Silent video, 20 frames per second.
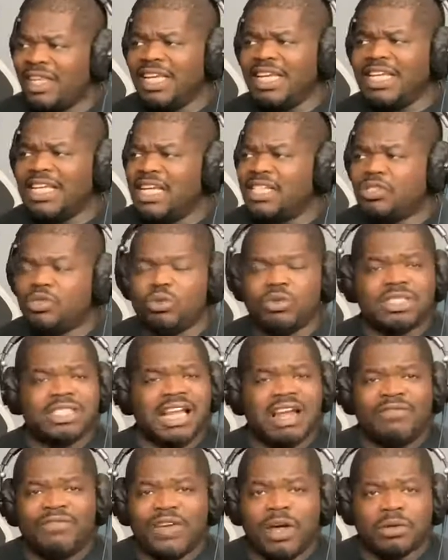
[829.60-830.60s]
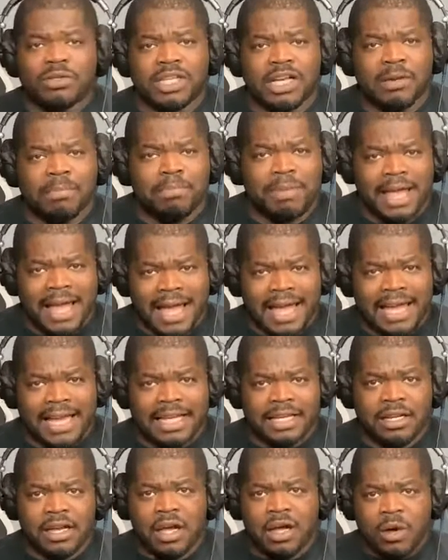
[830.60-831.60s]
And as soon as I felt a
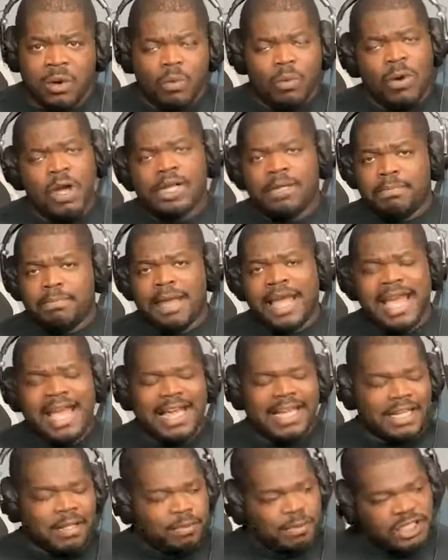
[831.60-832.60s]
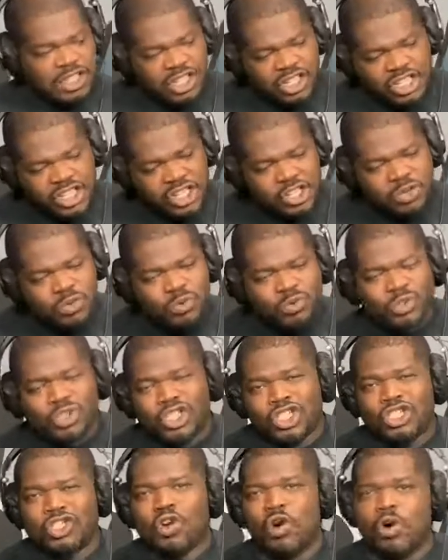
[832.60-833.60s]
pain, one pain, it was a huge
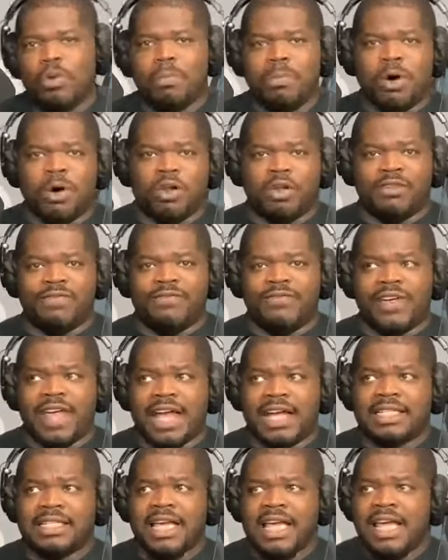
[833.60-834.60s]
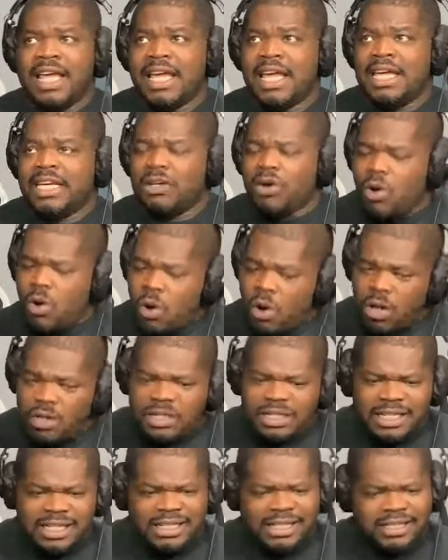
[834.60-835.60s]
snowball effect. And all
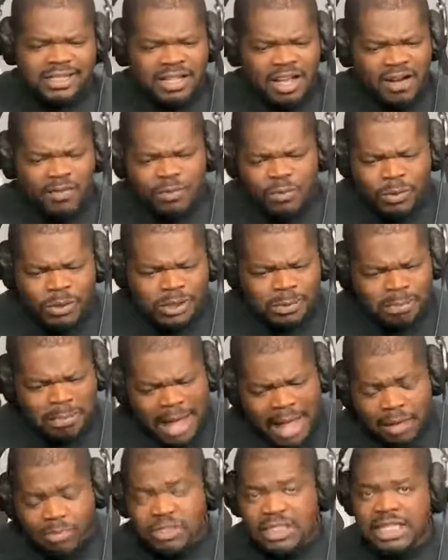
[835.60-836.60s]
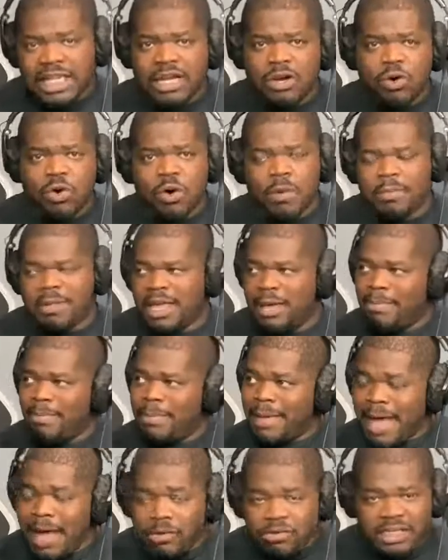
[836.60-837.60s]
of this stuff was mounting on me and
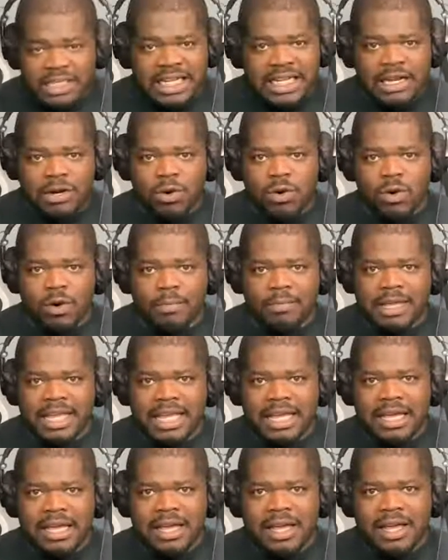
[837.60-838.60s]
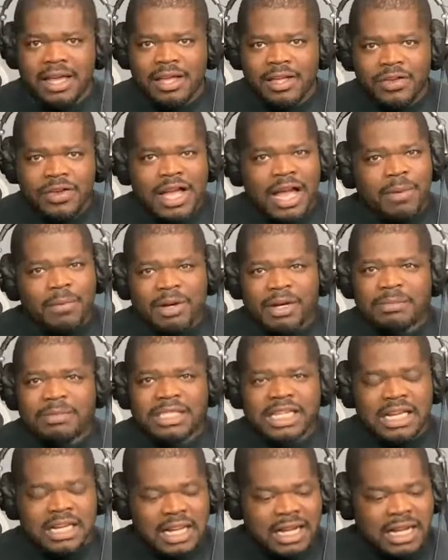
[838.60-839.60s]
mounting on me. You got what I'm
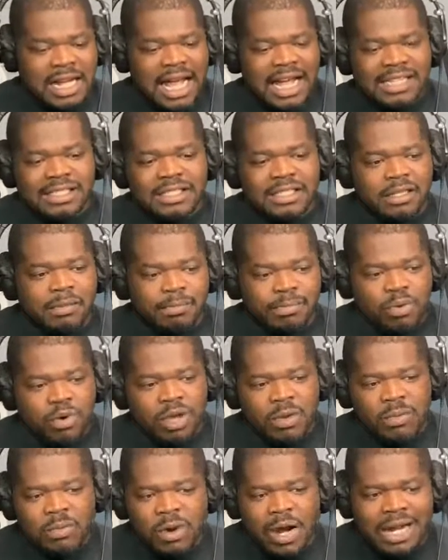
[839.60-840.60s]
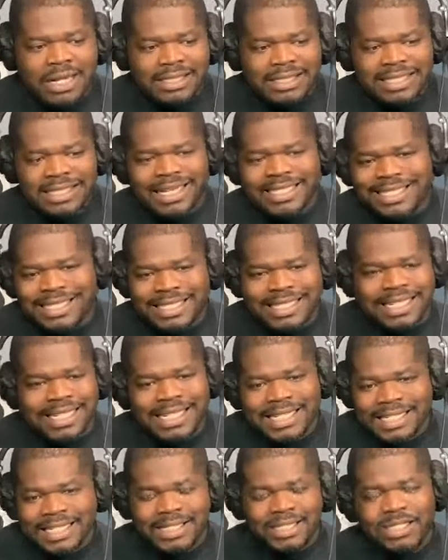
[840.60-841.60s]
saying? It got to the point where I just
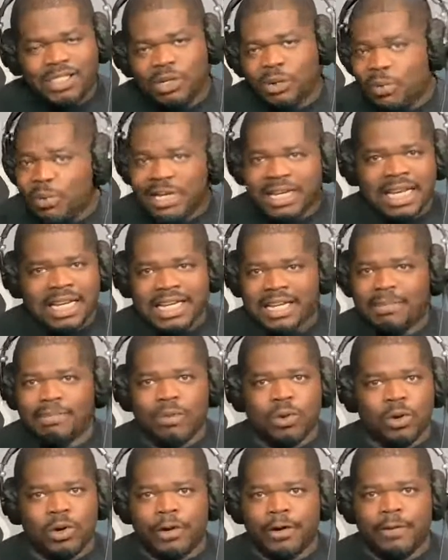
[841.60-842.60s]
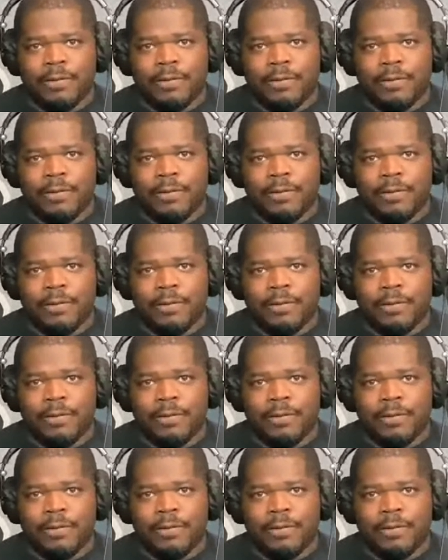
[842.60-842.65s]
couldn't do it anymore.